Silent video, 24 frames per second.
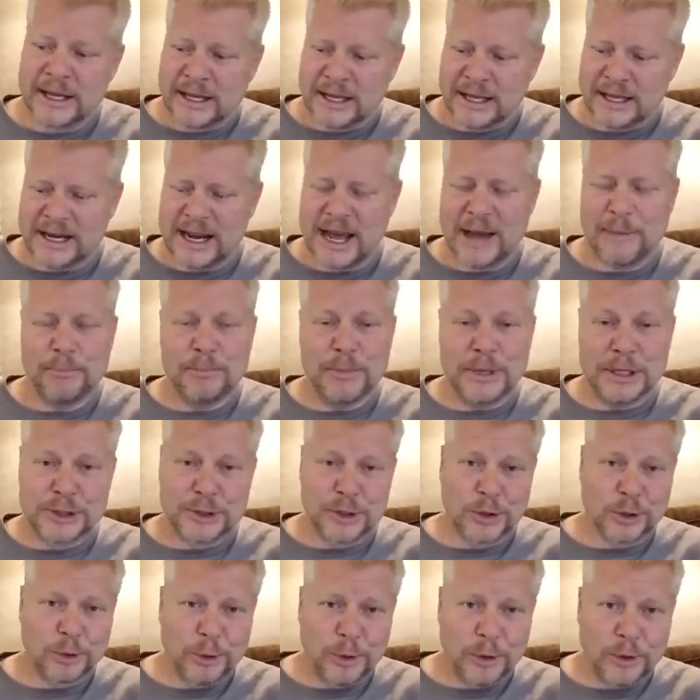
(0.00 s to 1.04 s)
And not
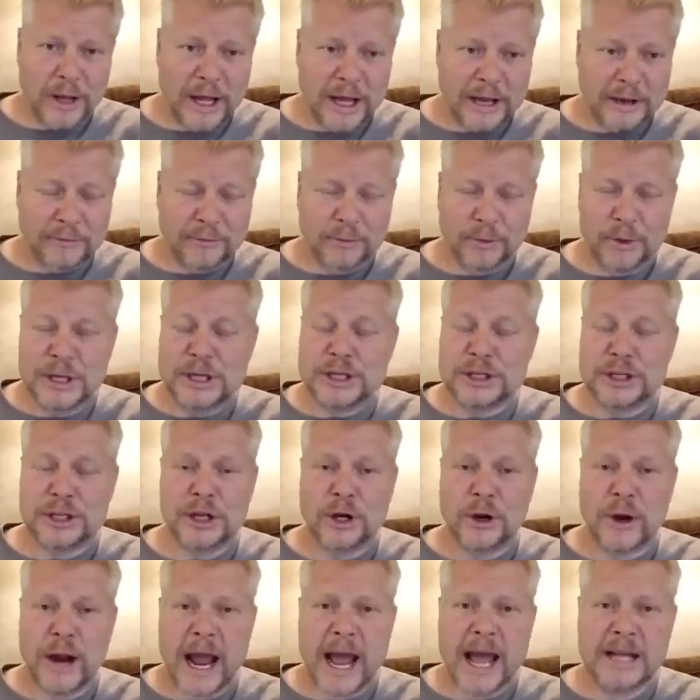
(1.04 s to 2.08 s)
miserable like freezing
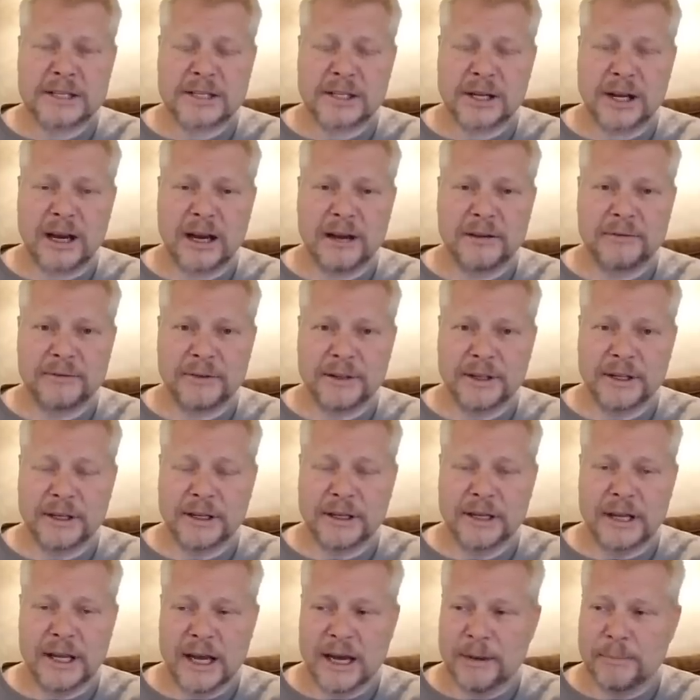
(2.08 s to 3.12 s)
your ass off
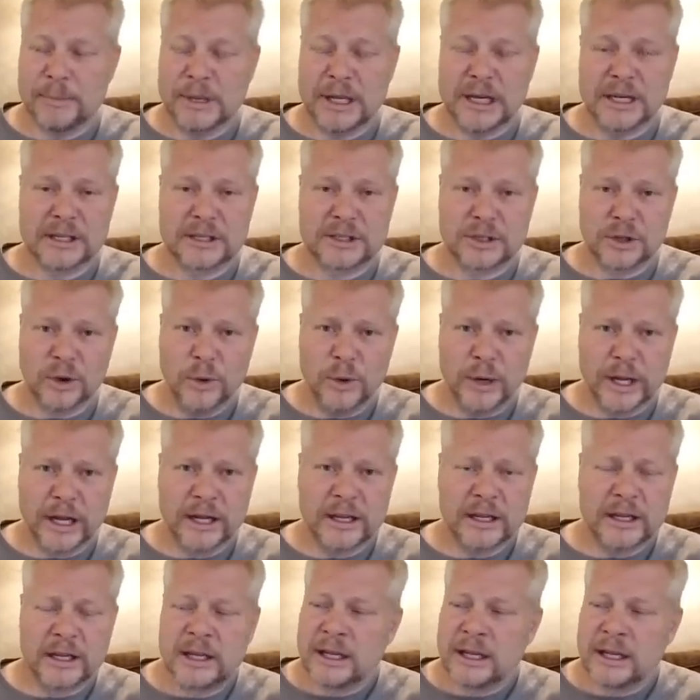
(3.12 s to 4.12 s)
in Minnesota